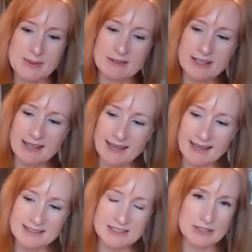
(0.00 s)
as we look
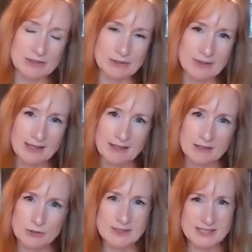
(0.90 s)
ahead to
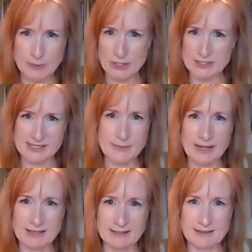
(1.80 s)
who gets to
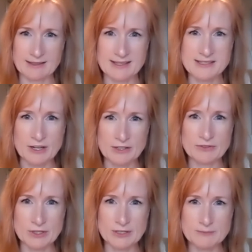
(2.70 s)
participate in these art
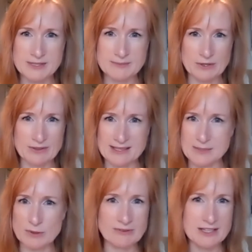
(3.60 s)
forms, both as
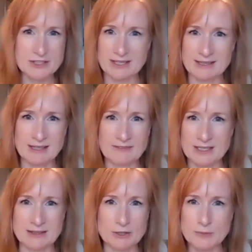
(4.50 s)
a profession and even
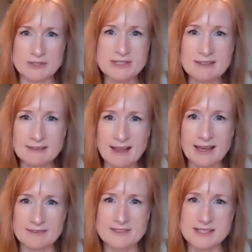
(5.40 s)
in their personal
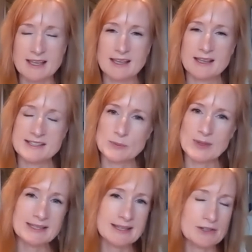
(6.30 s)
lives. So
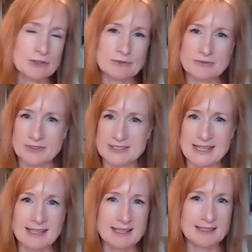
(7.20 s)
we know for
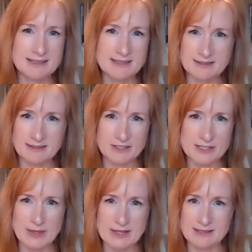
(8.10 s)
decades
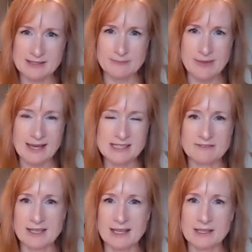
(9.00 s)
there's been this
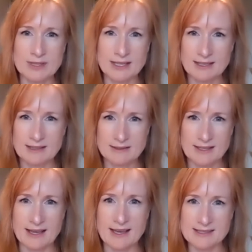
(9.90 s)
massive inequity
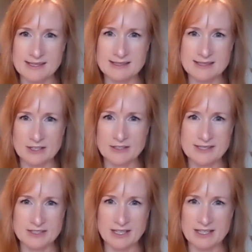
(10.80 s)
in access to
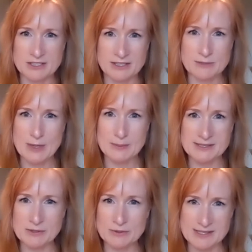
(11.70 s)
arts education in the
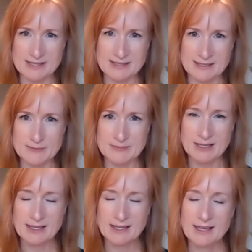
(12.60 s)
public school system.
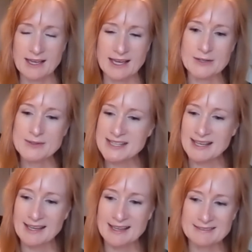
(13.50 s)
And I would
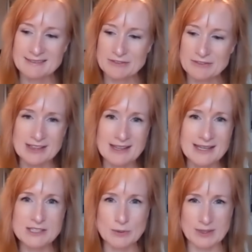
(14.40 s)
say, you know, for the
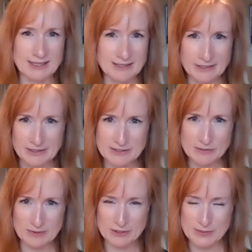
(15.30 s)
last 20 years,
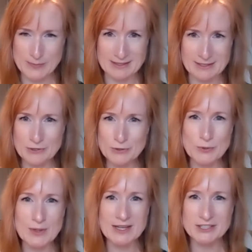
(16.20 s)
there's been no
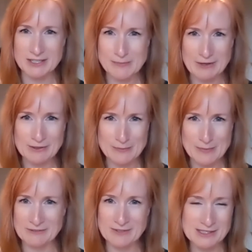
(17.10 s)
question about the
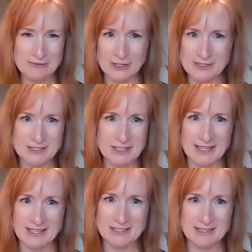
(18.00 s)
benefits of arts
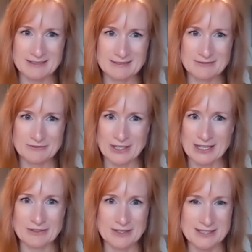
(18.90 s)
education for
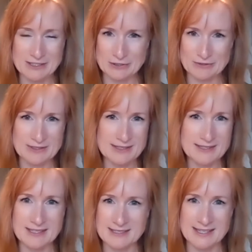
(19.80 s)
every
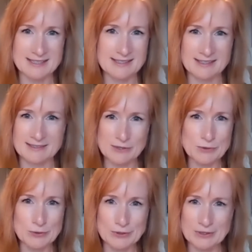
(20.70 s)
student's success in
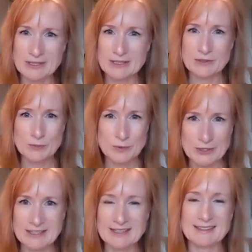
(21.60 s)
school,
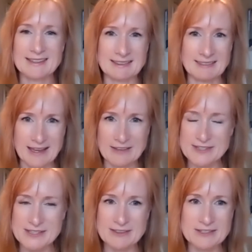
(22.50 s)
work, and
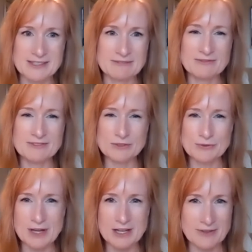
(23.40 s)
life. So there's a
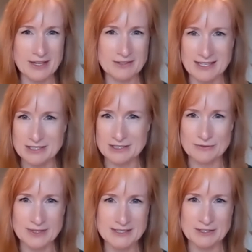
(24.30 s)
strong foundation
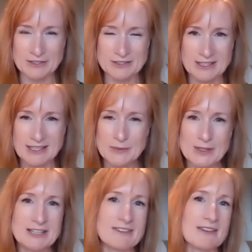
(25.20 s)
of research.
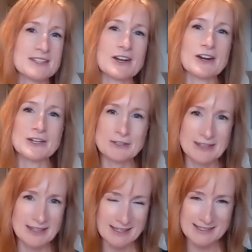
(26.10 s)
We don't even have to argue
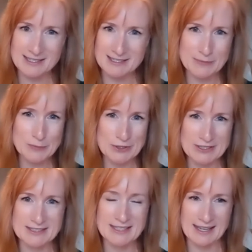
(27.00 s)
the case that it's
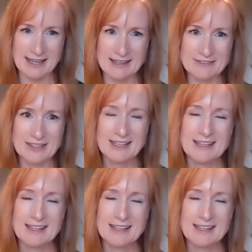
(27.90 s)
important to have.